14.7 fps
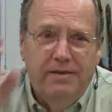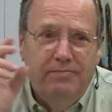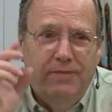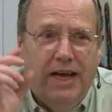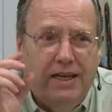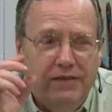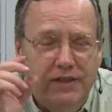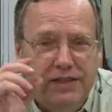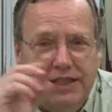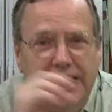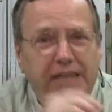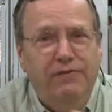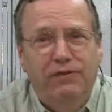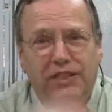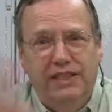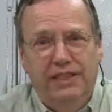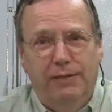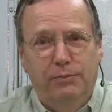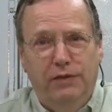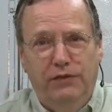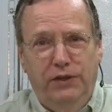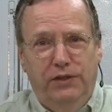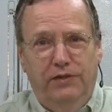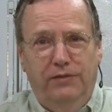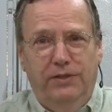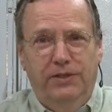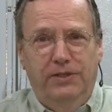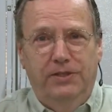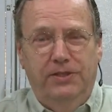Out of this infinite number of
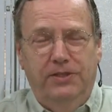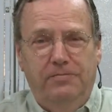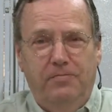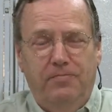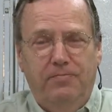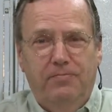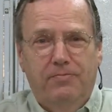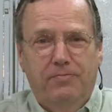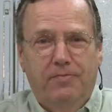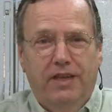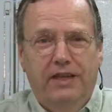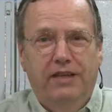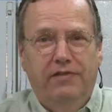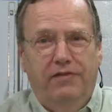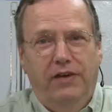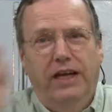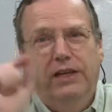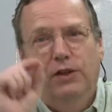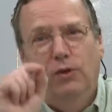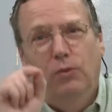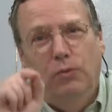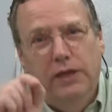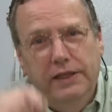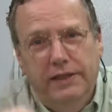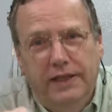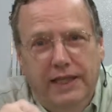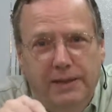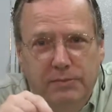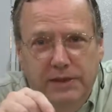universes, you find the one
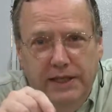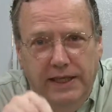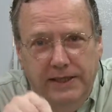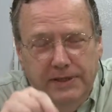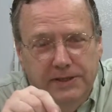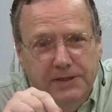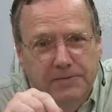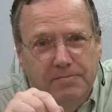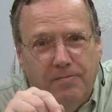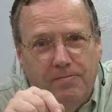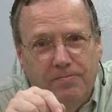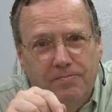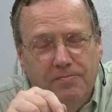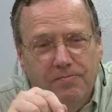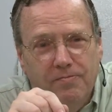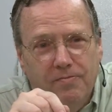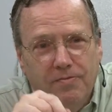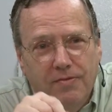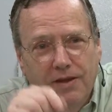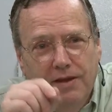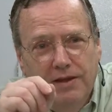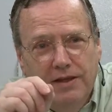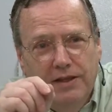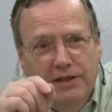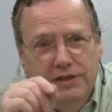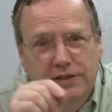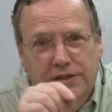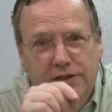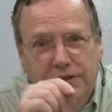named Dennis.
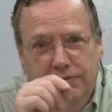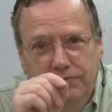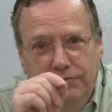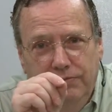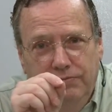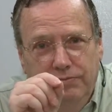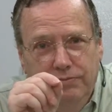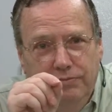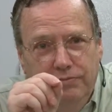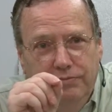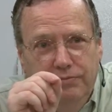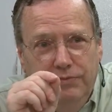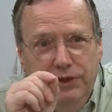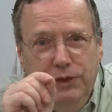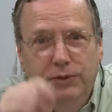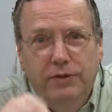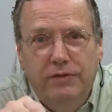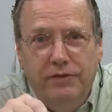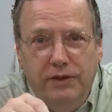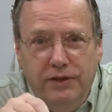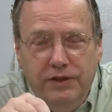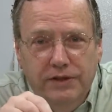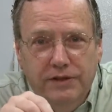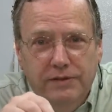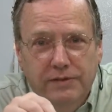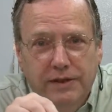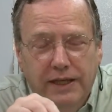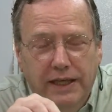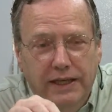This universe
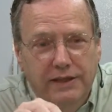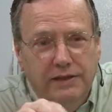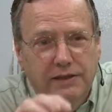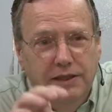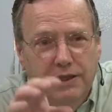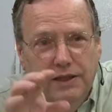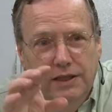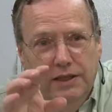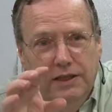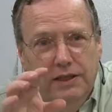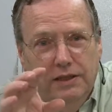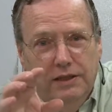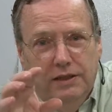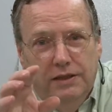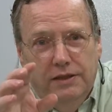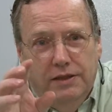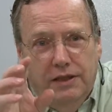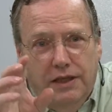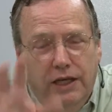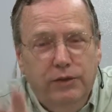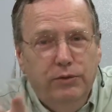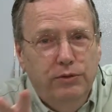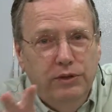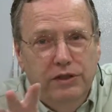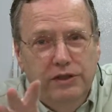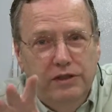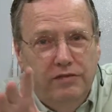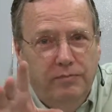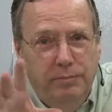has
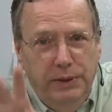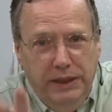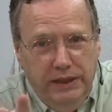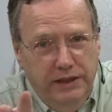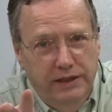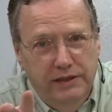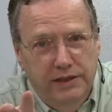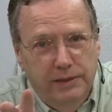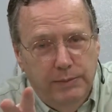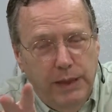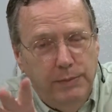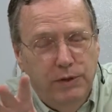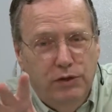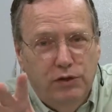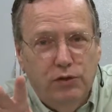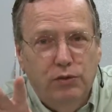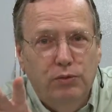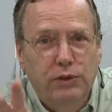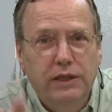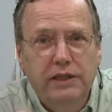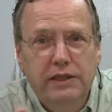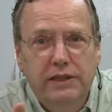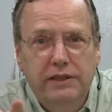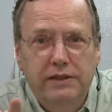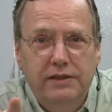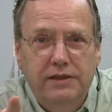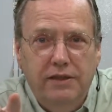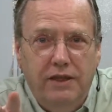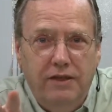hundreds of billions, maybe
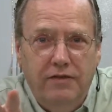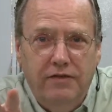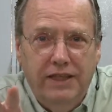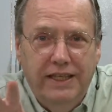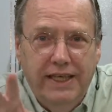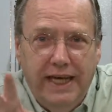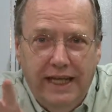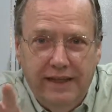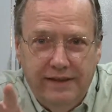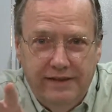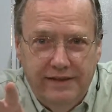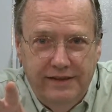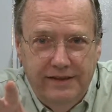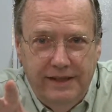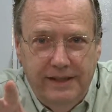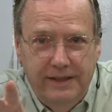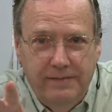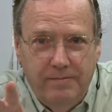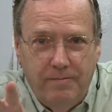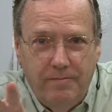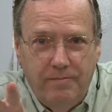trillions of galaxies in it.